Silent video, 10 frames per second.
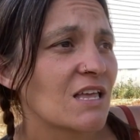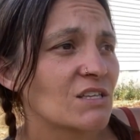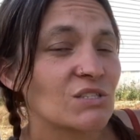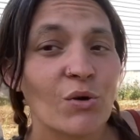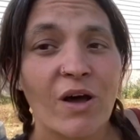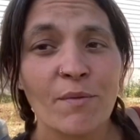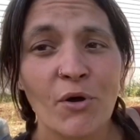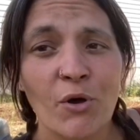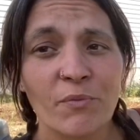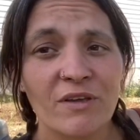So I'm
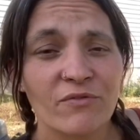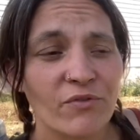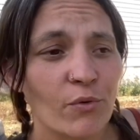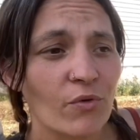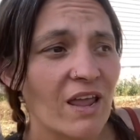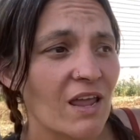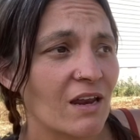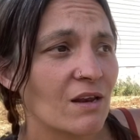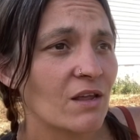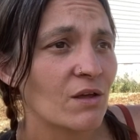hoping for
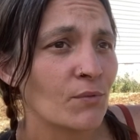rain.